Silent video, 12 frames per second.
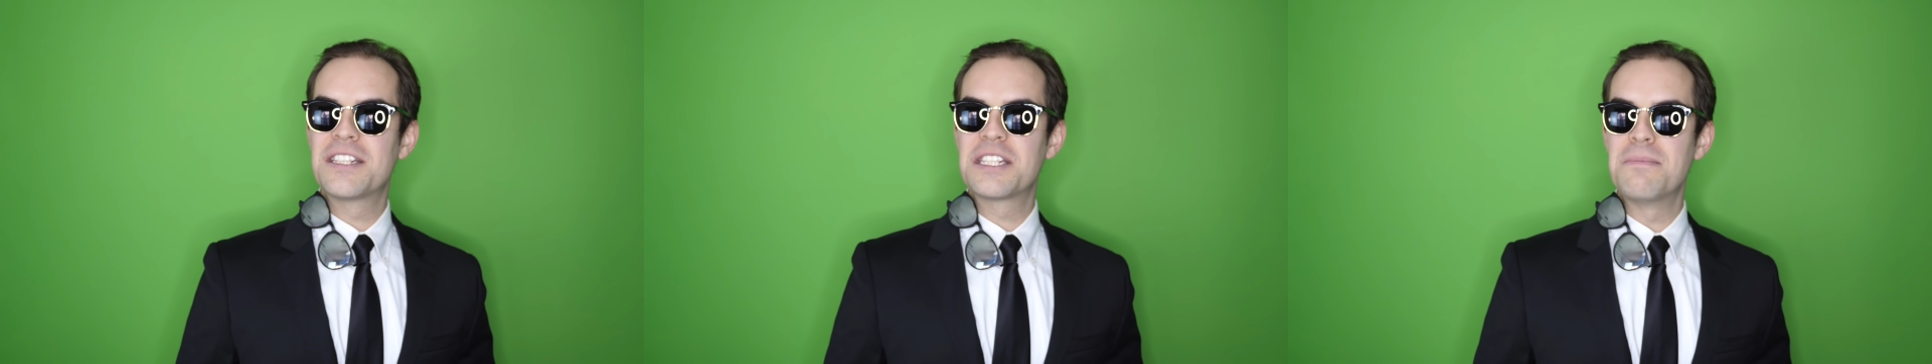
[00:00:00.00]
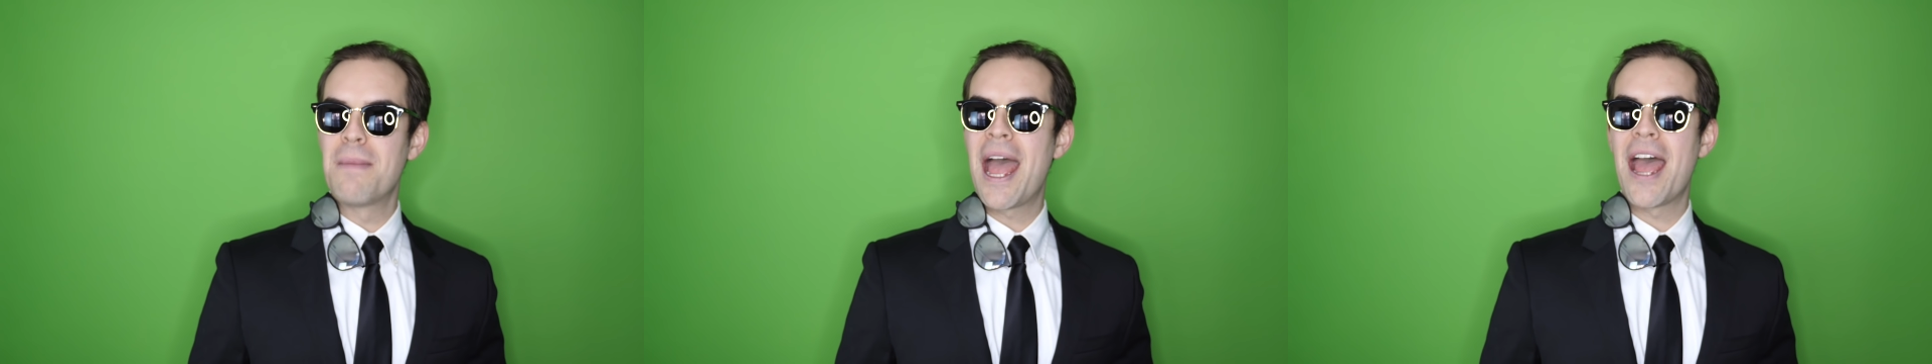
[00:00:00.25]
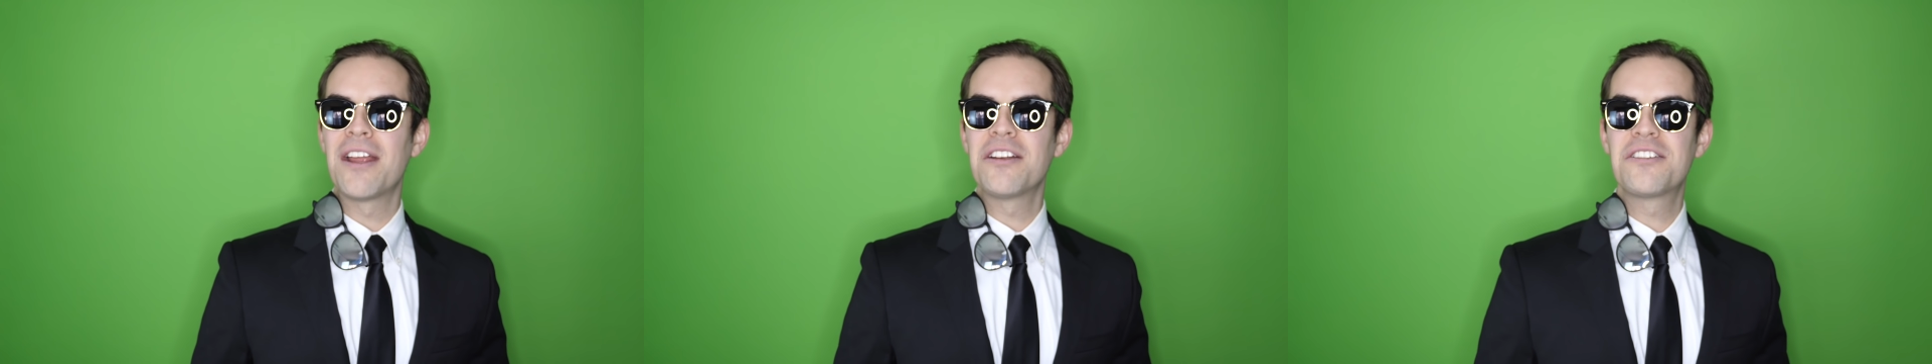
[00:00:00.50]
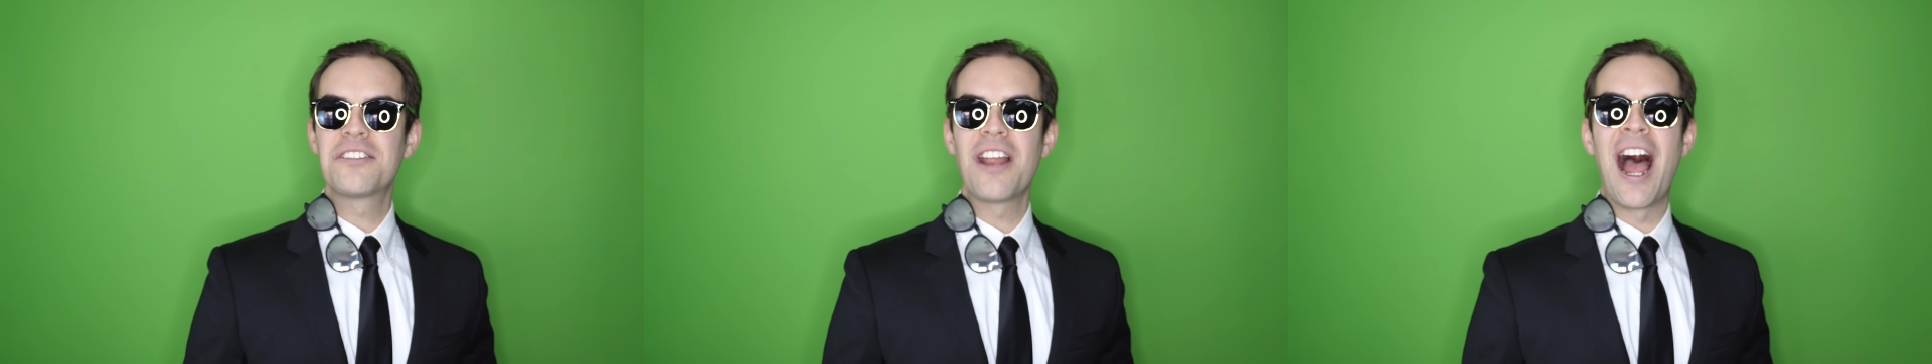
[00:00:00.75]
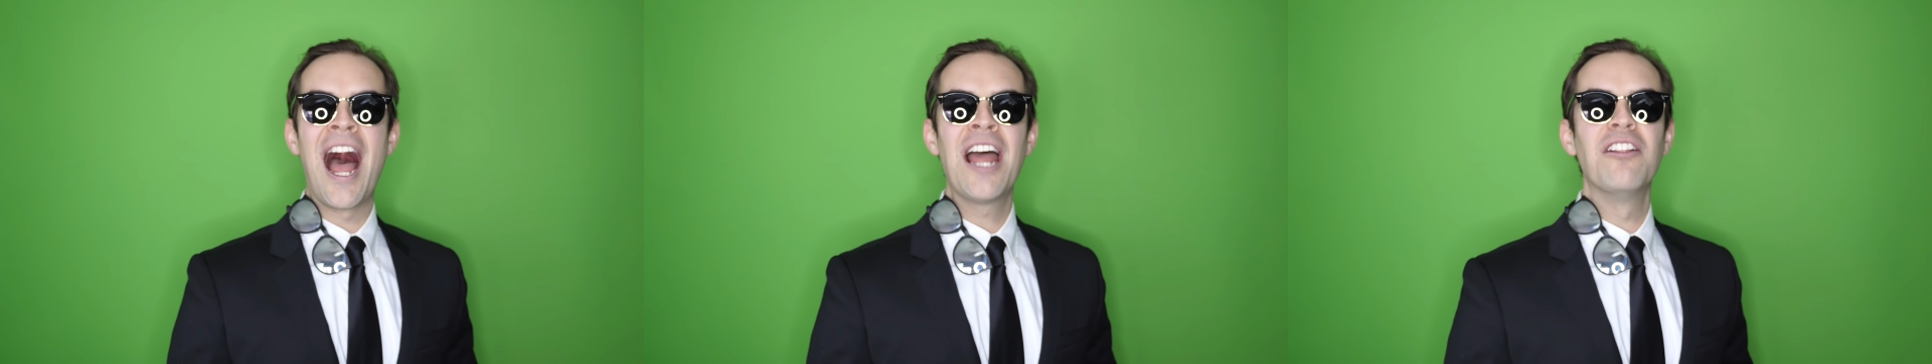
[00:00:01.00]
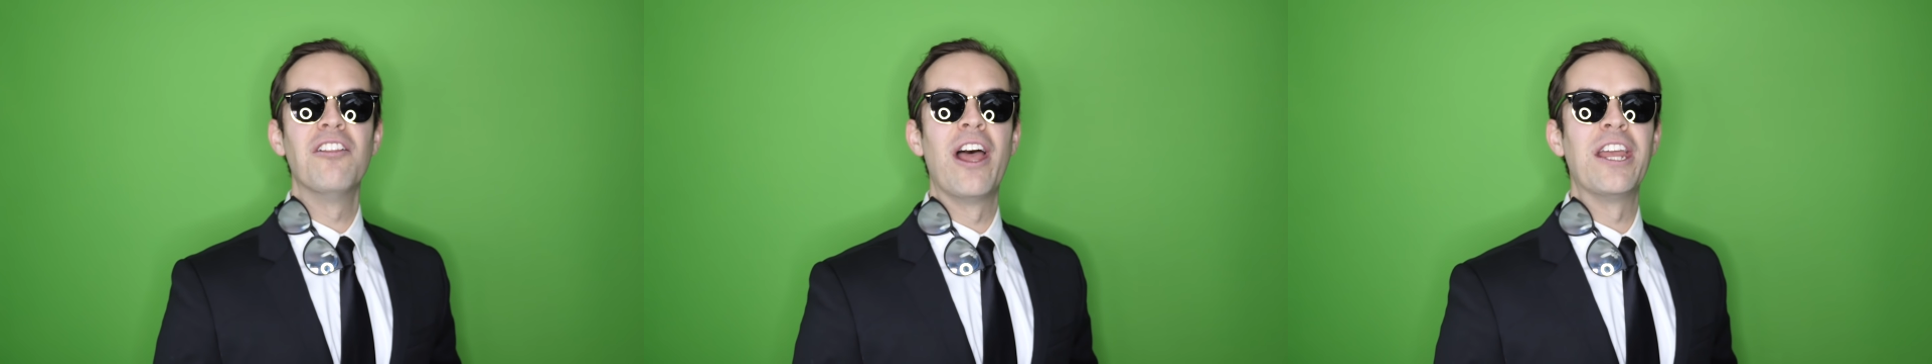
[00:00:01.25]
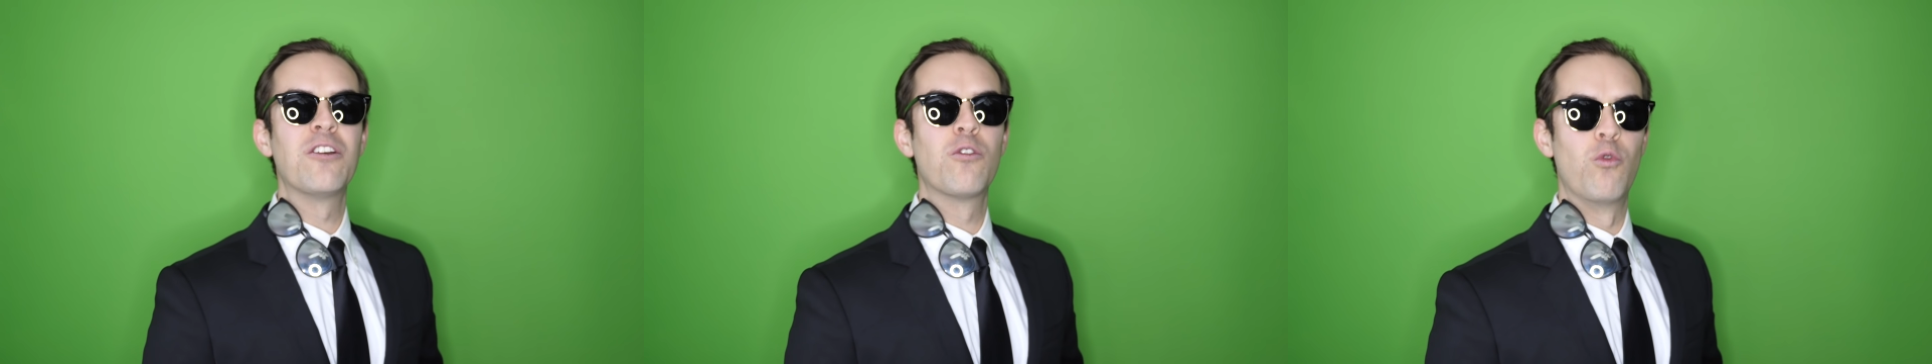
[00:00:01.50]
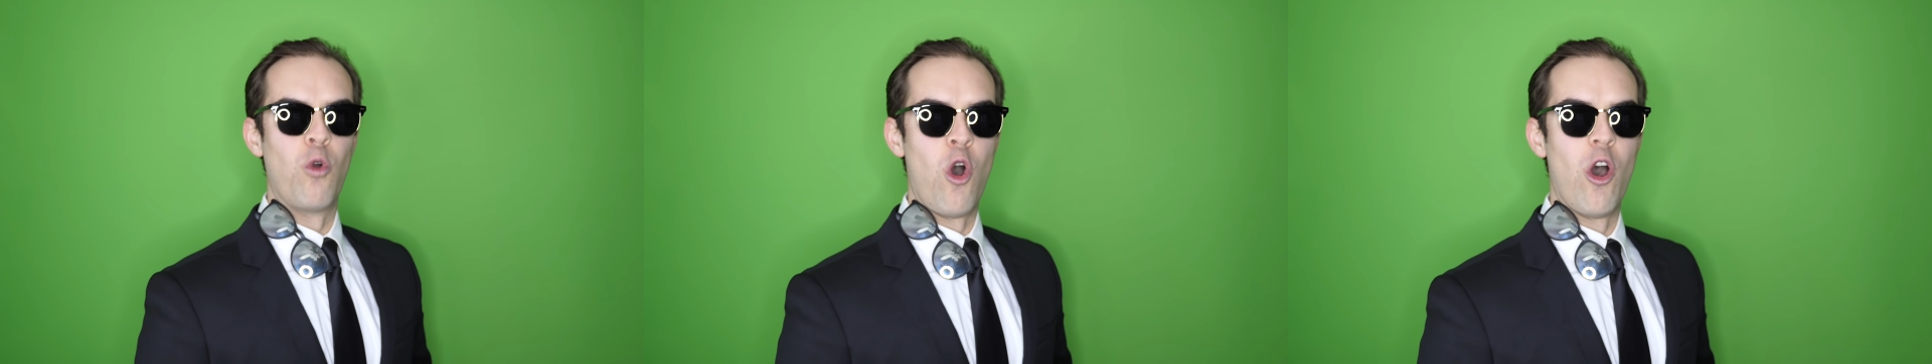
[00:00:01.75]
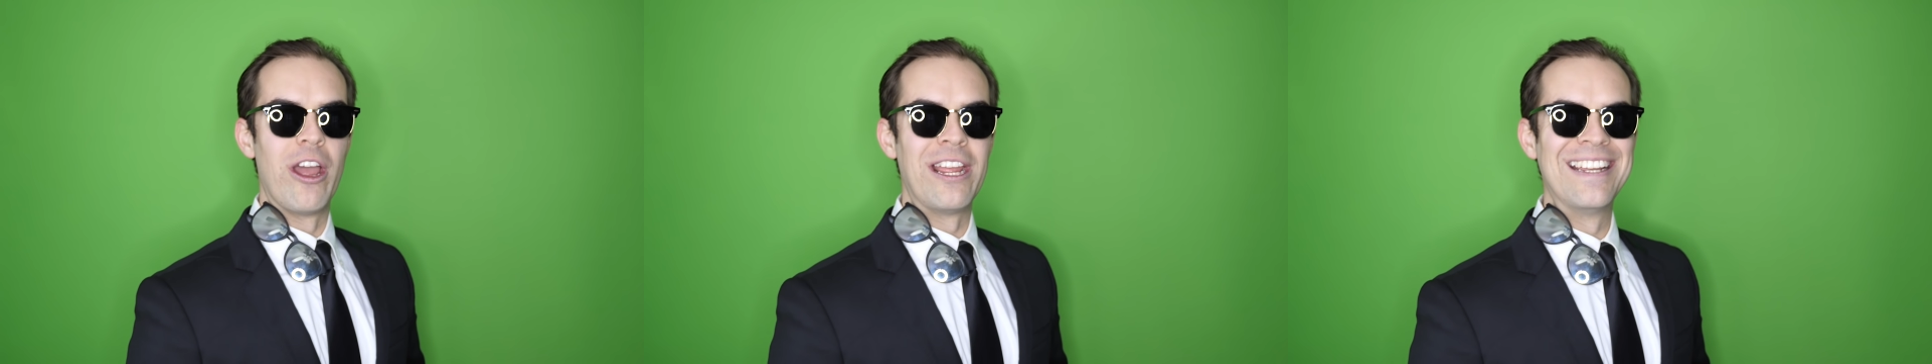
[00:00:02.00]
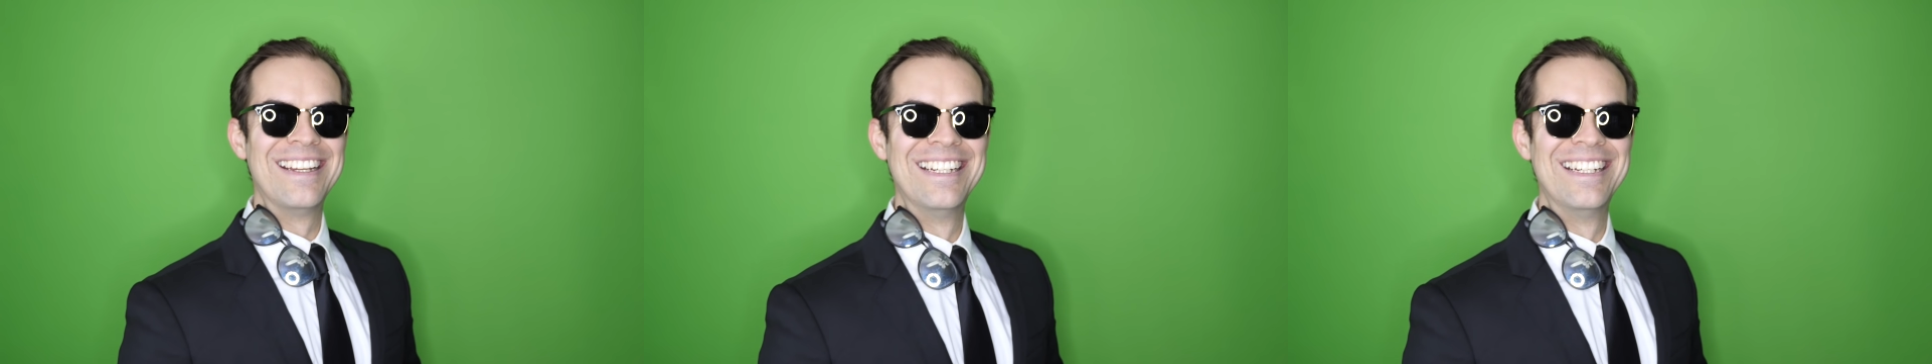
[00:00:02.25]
Smash? I like Roy.